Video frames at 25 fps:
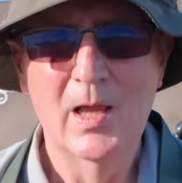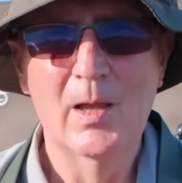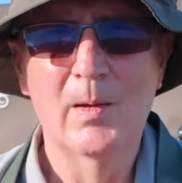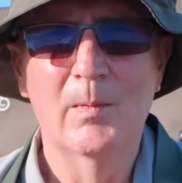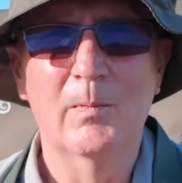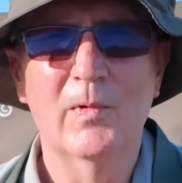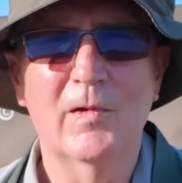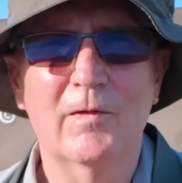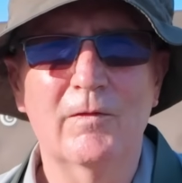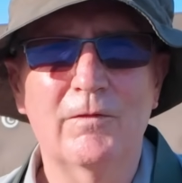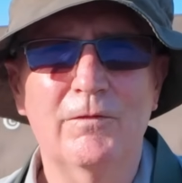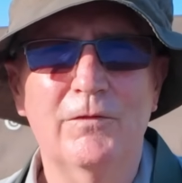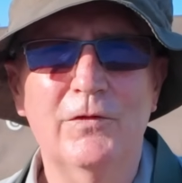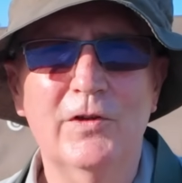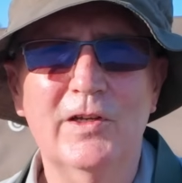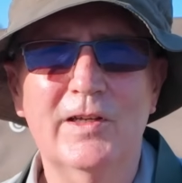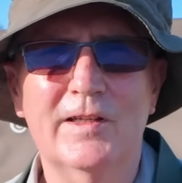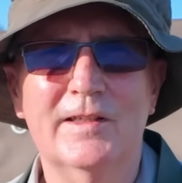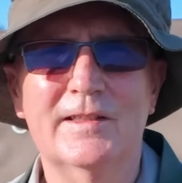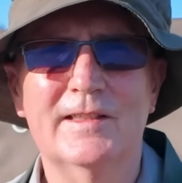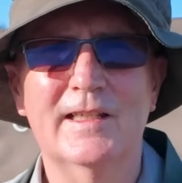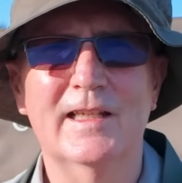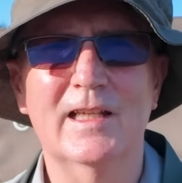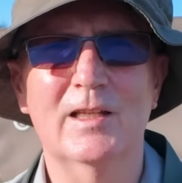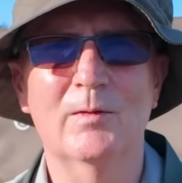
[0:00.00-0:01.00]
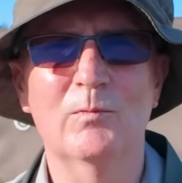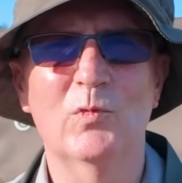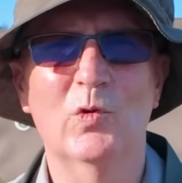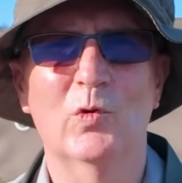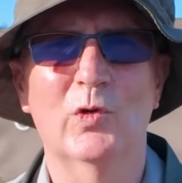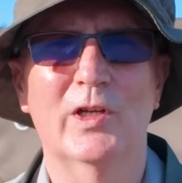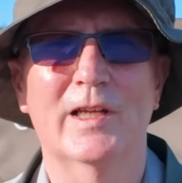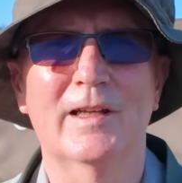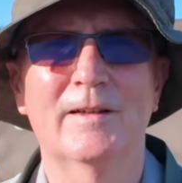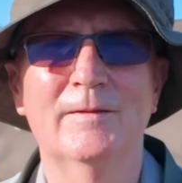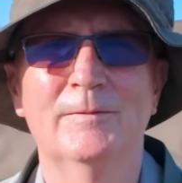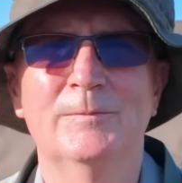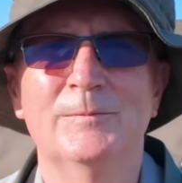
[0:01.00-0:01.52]
But first thing in the
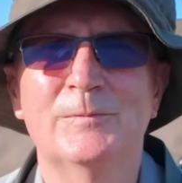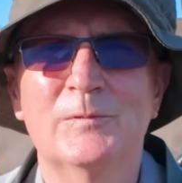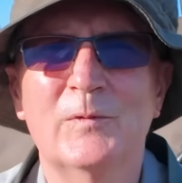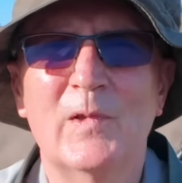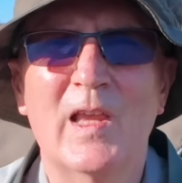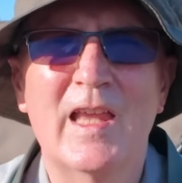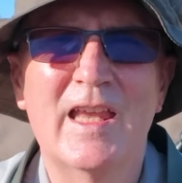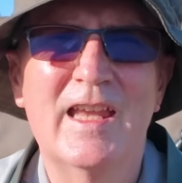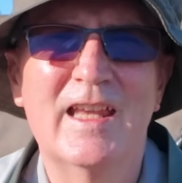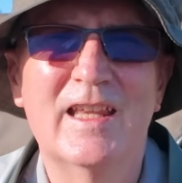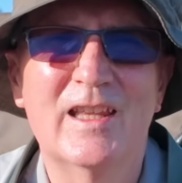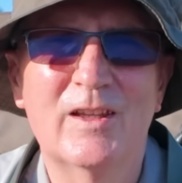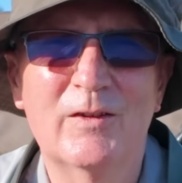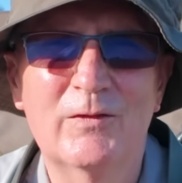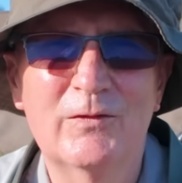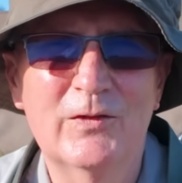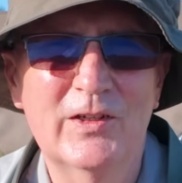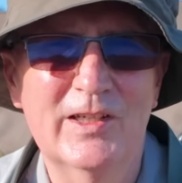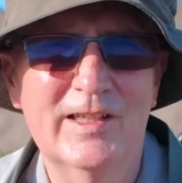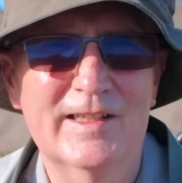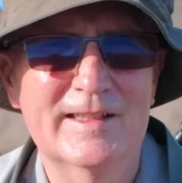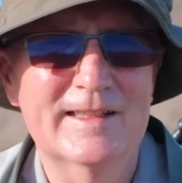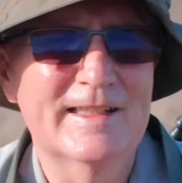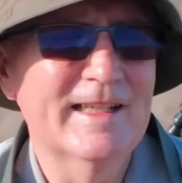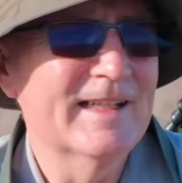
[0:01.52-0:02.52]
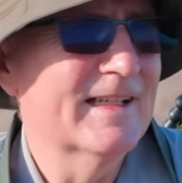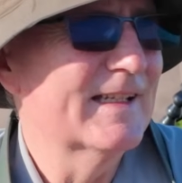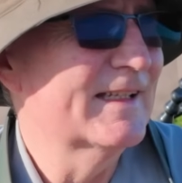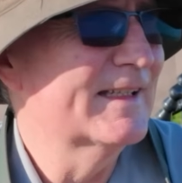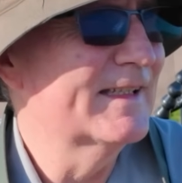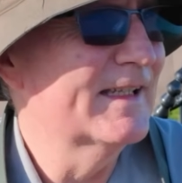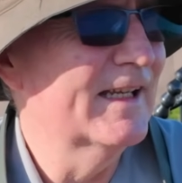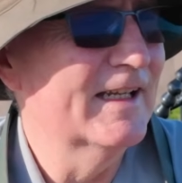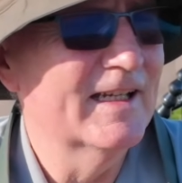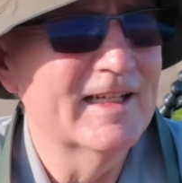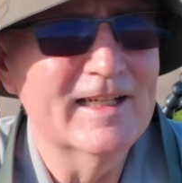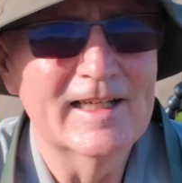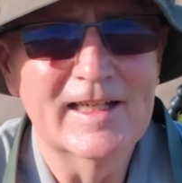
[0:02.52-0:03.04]
morning, the first thing to
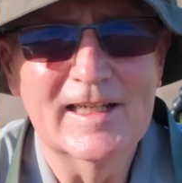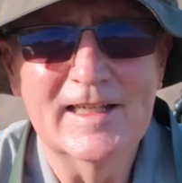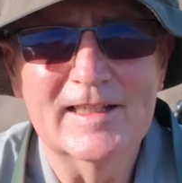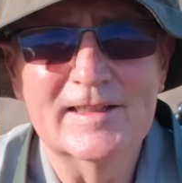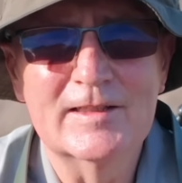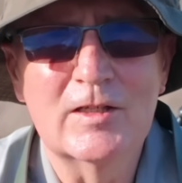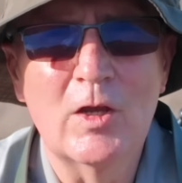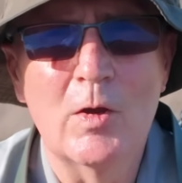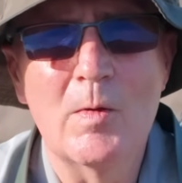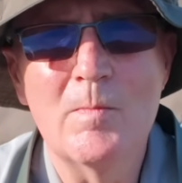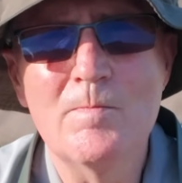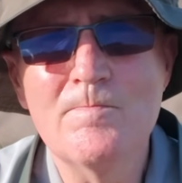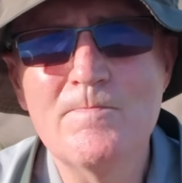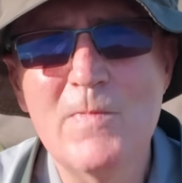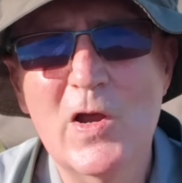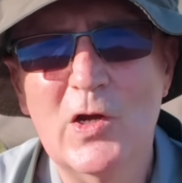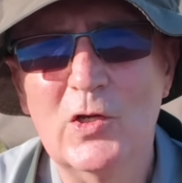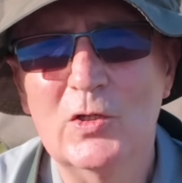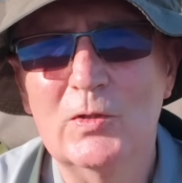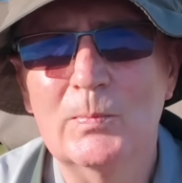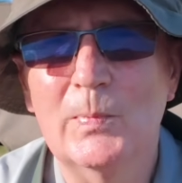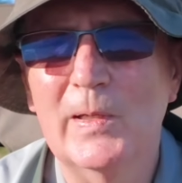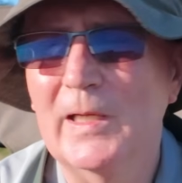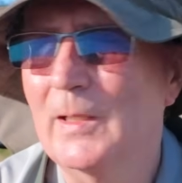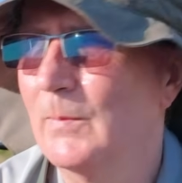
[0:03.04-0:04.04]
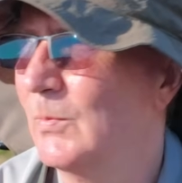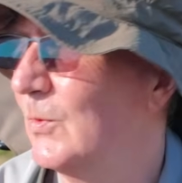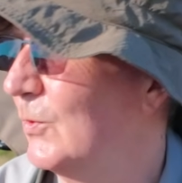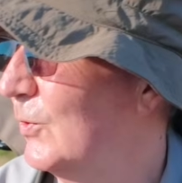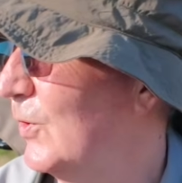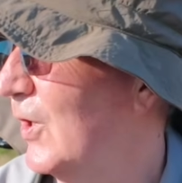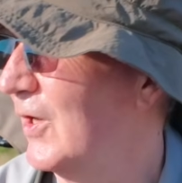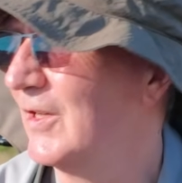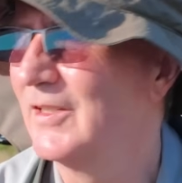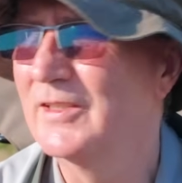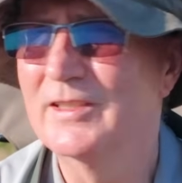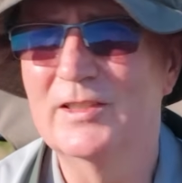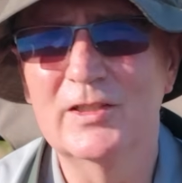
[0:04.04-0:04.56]
say is most people
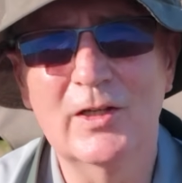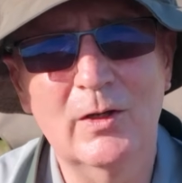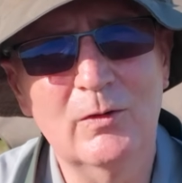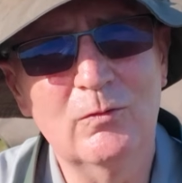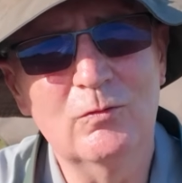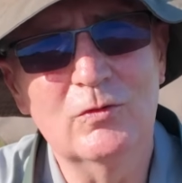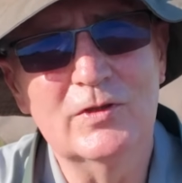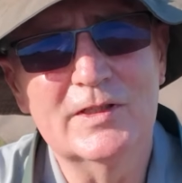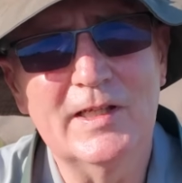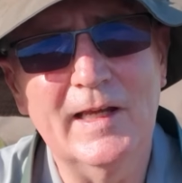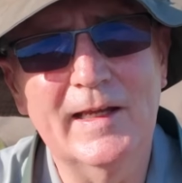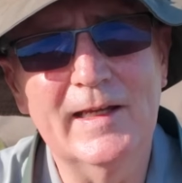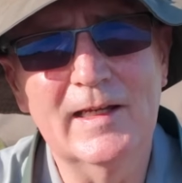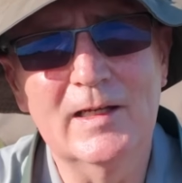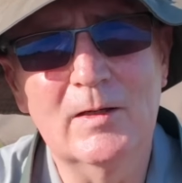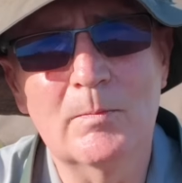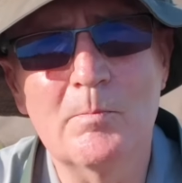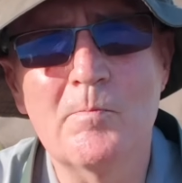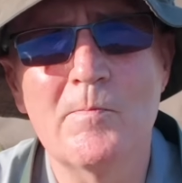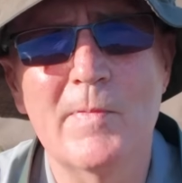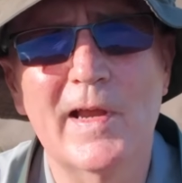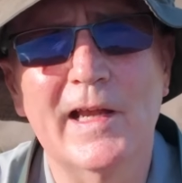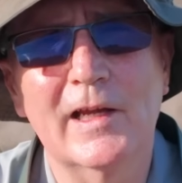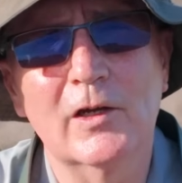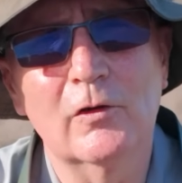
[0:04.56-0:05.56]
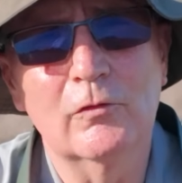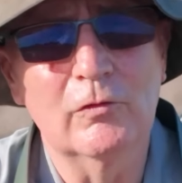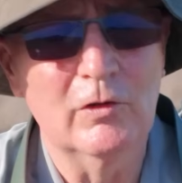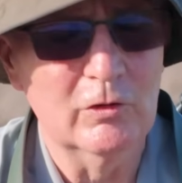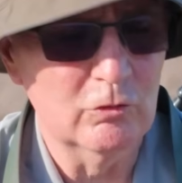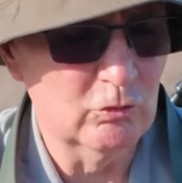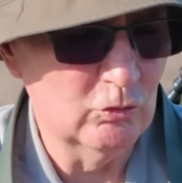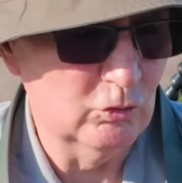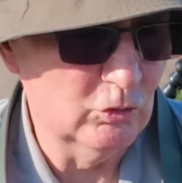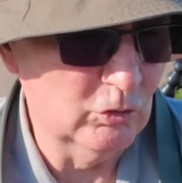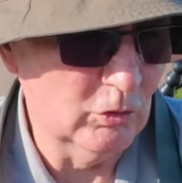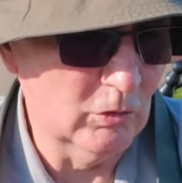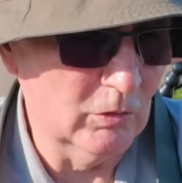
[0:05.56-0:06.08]
don't take macro
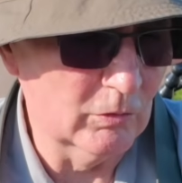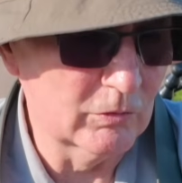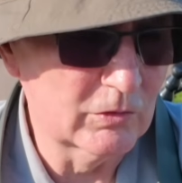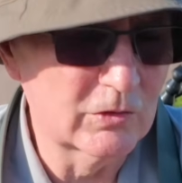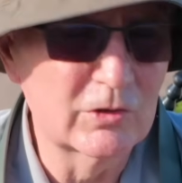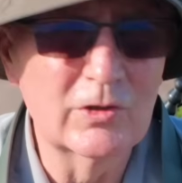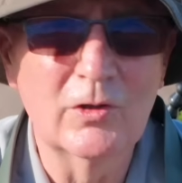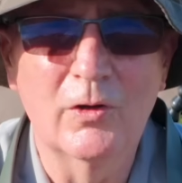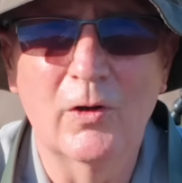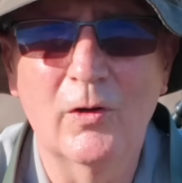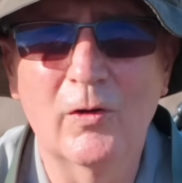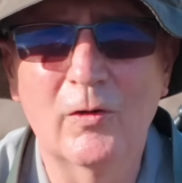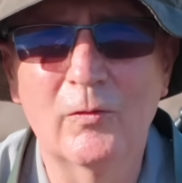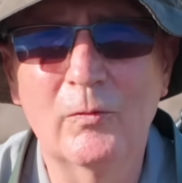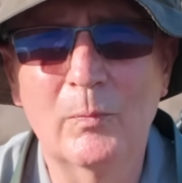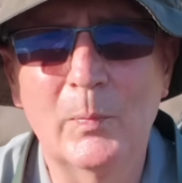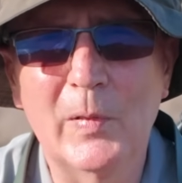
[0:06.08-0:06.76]
shots of